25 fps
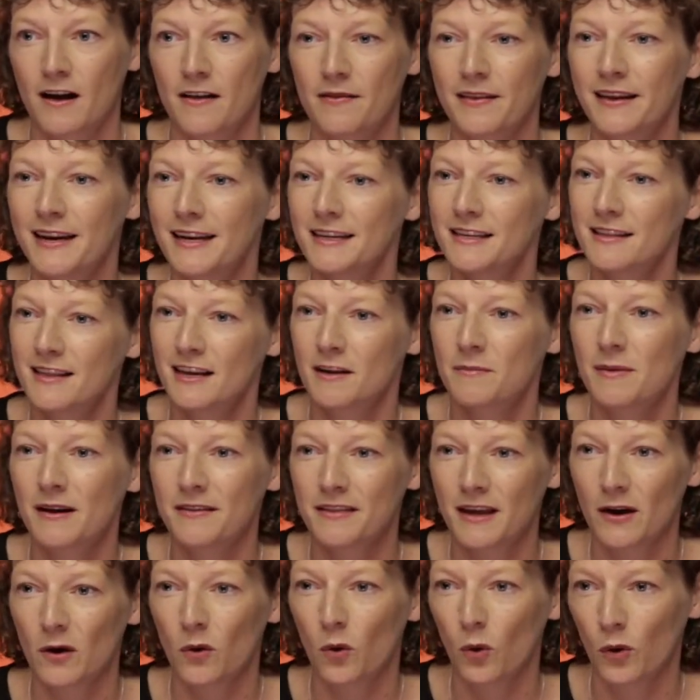They need to think about
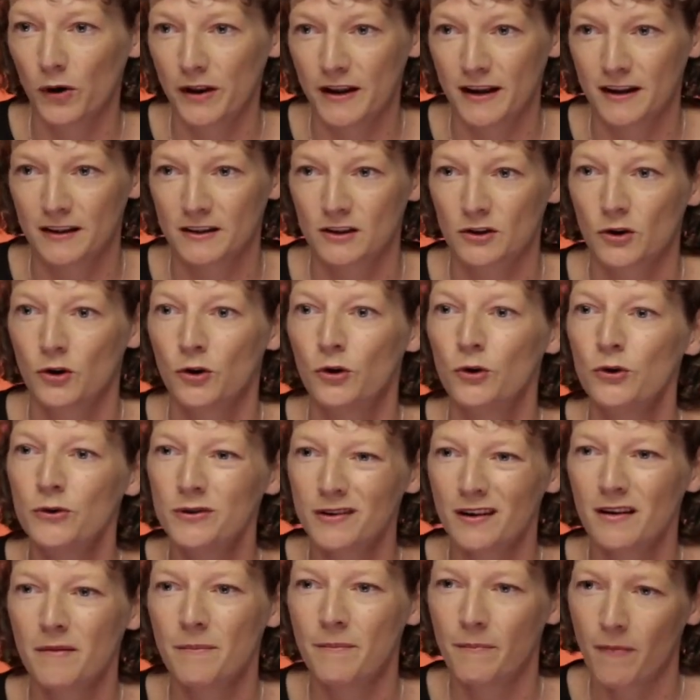their audience. Who's
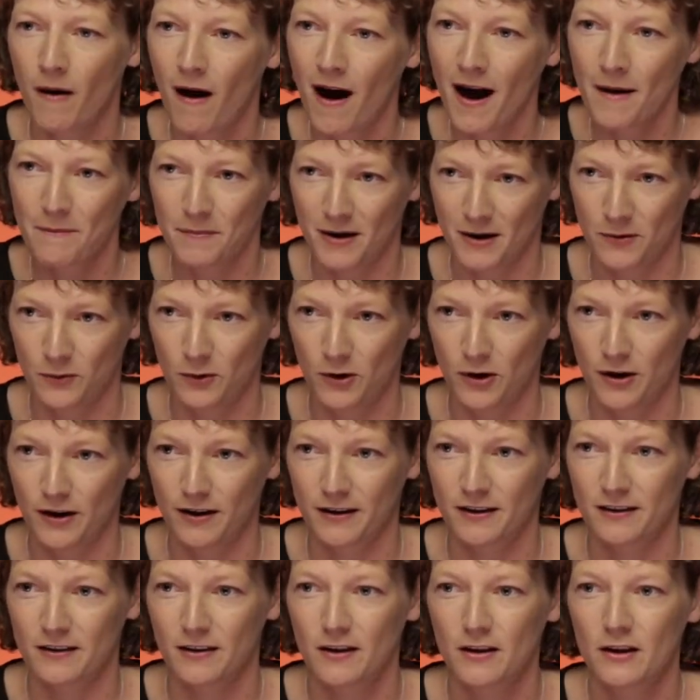going to buy my
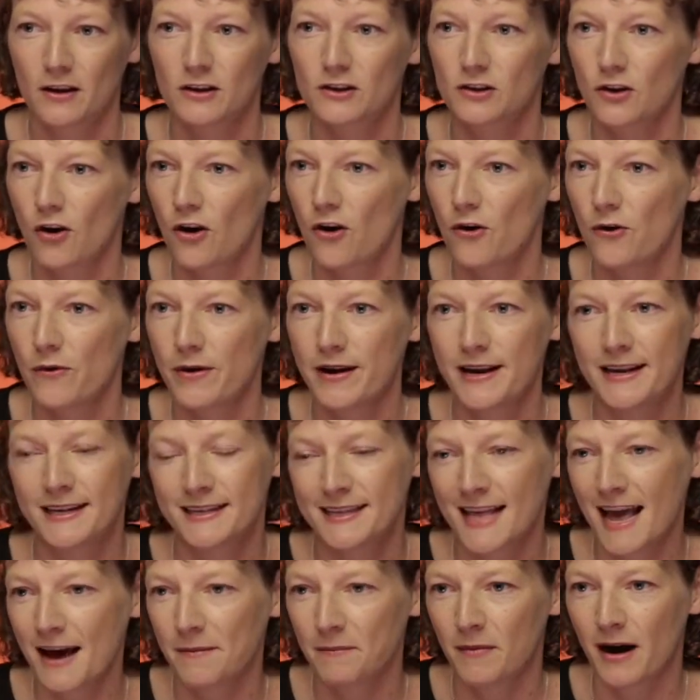work? So is
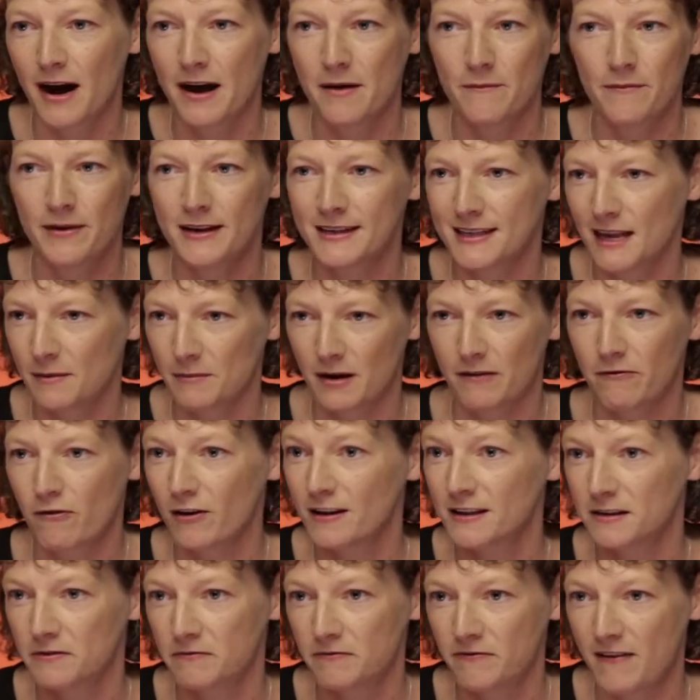that my
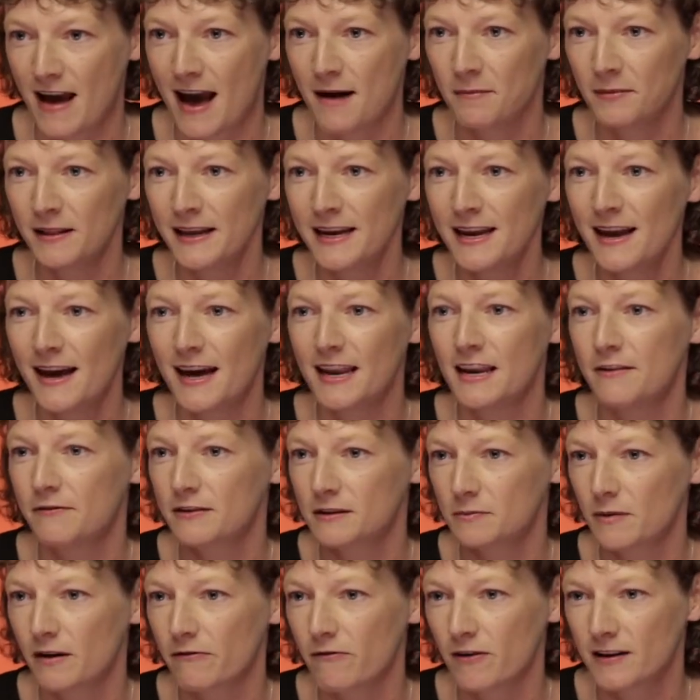friends and family? And if
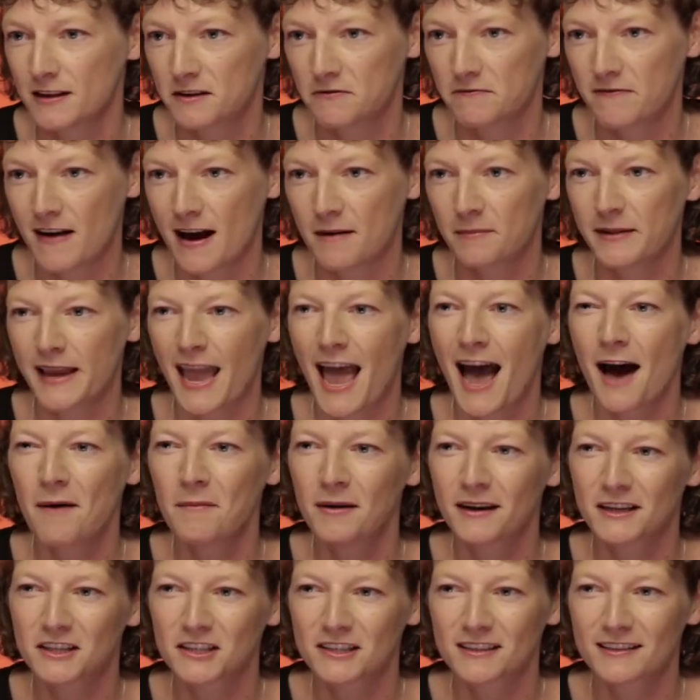it's my friends and family, how
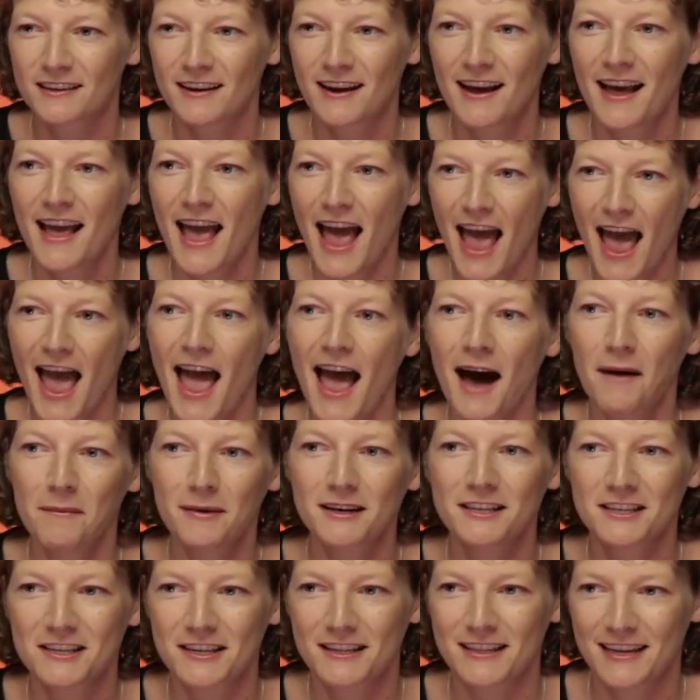much
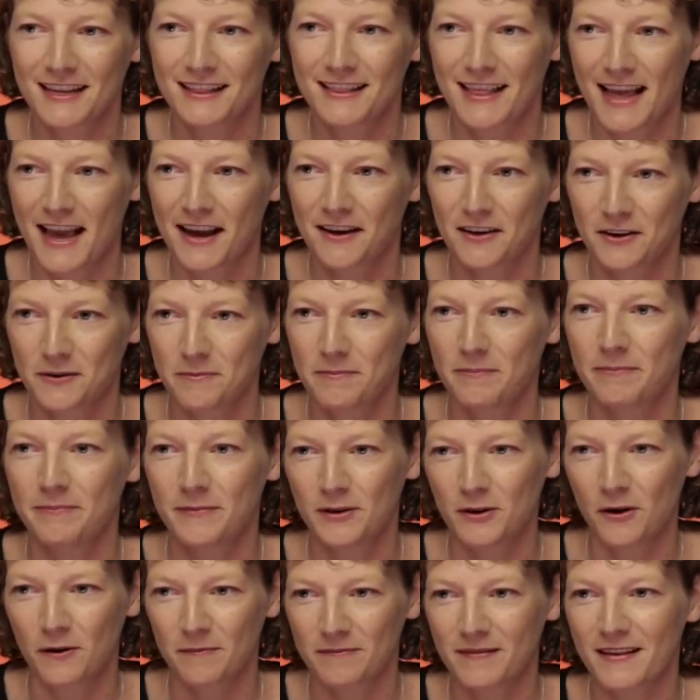do you think they're going to,
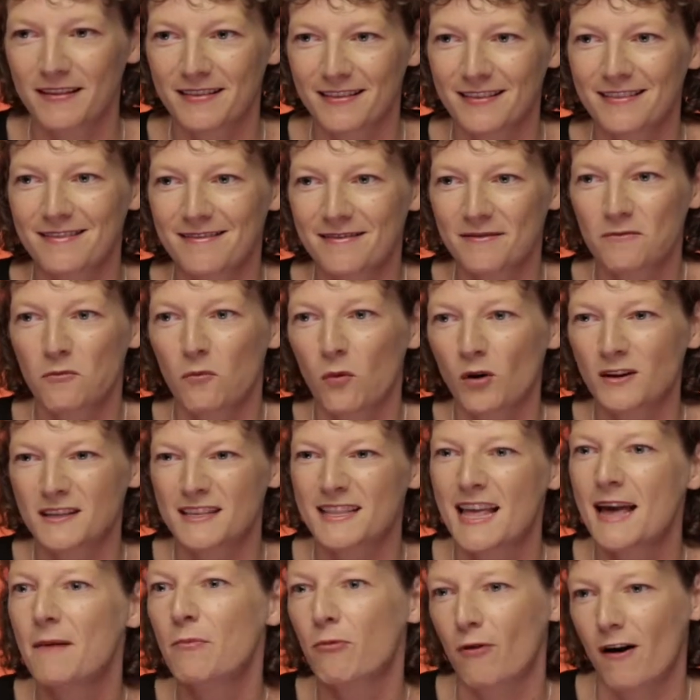you know, what's
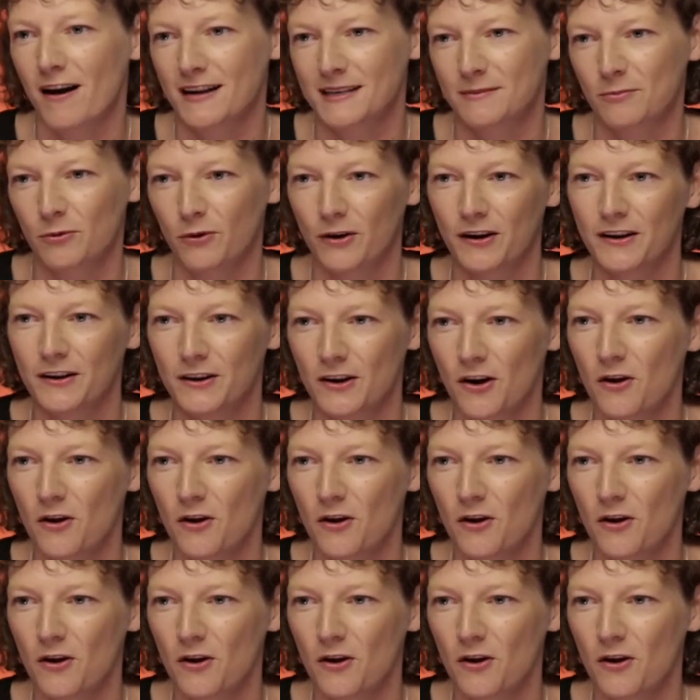their price point?